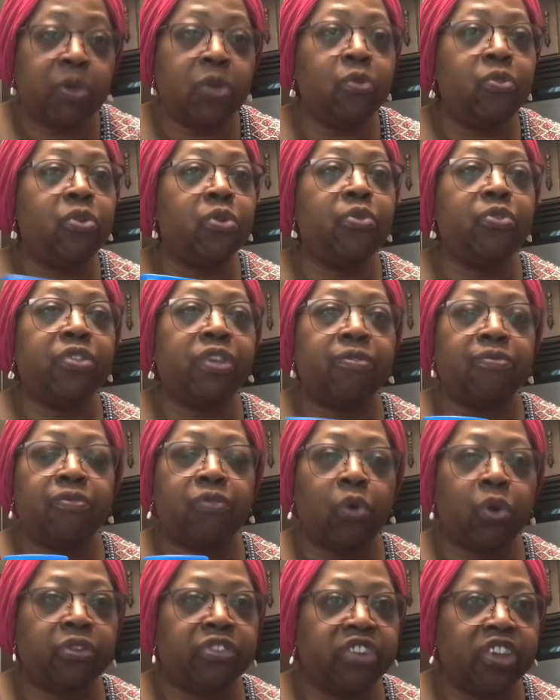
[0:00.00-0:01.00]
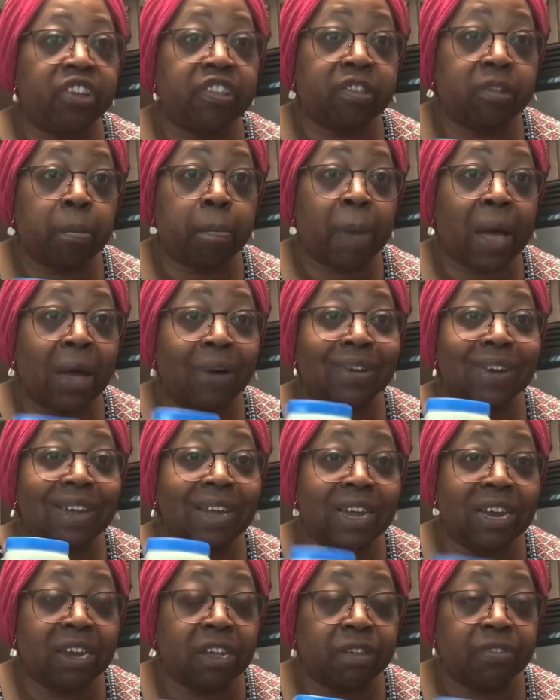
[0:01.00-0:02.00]
You use it for just about
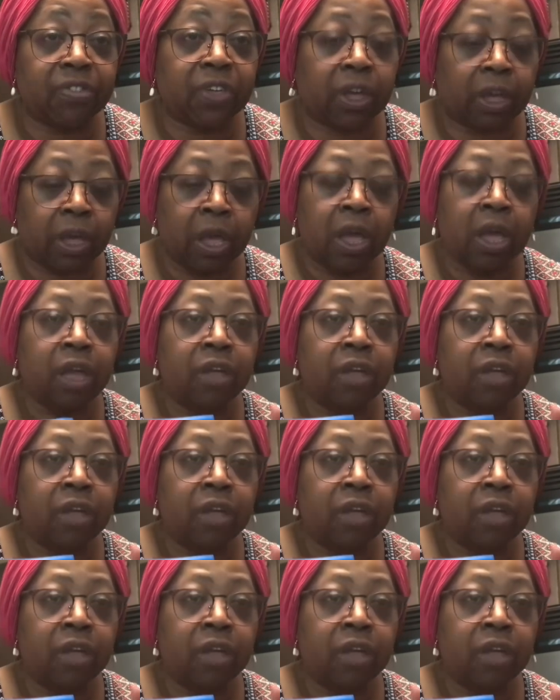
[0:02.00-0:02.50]
anything.